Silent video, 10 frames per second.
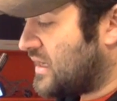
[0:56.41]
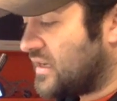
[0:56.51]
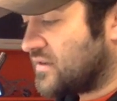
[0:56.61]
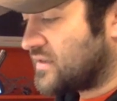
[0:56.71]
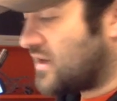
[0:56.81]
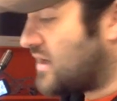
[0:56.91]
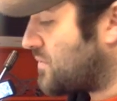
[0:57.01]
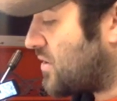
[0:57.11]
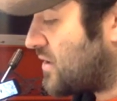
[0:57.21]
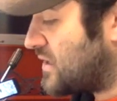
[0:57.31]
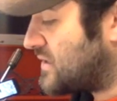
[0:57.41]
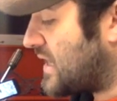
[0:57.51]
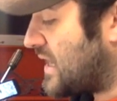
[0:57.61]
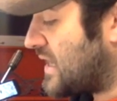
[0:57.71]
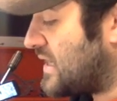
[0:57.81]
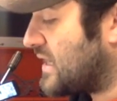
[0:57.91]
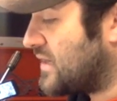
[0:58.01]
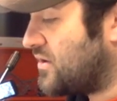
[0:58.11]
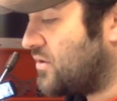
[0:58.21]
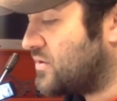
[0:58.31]
Neil's an awesome artist and he
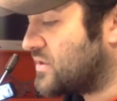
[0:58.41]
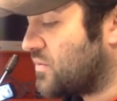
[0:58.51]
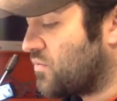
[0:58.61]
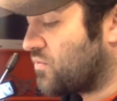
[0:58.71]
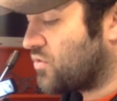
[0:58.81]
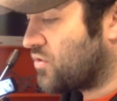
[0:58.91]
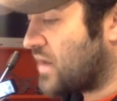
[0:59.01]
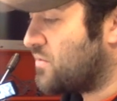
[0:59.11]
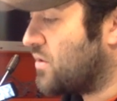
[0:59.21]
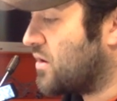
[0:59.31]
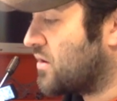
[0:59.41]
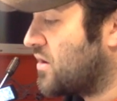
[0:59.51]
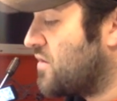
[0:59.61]
can do some great work.